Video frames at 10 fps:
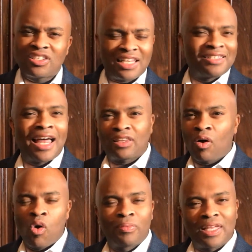That's not the
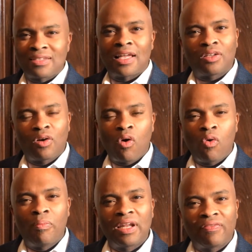hope, that's not the goal.
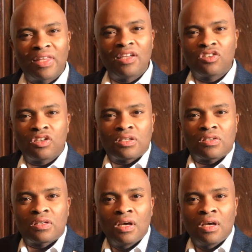But if they just